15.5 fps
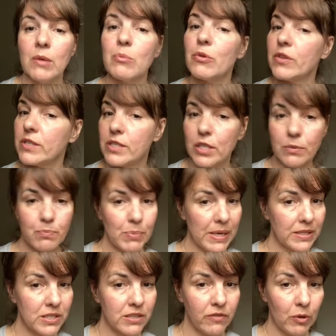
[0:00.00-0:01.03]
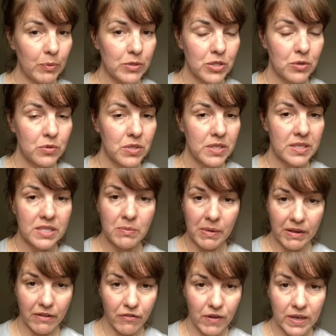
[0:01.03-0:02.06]
but there's plenty of opportunities to
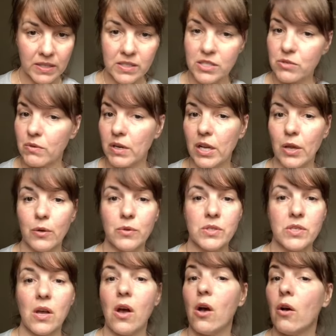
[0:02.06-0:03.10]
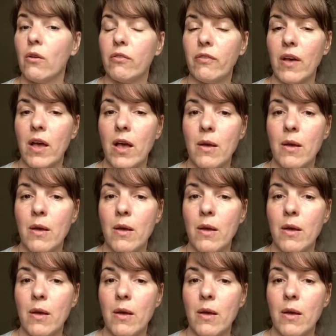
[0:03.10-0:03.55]
make friends. There are loads of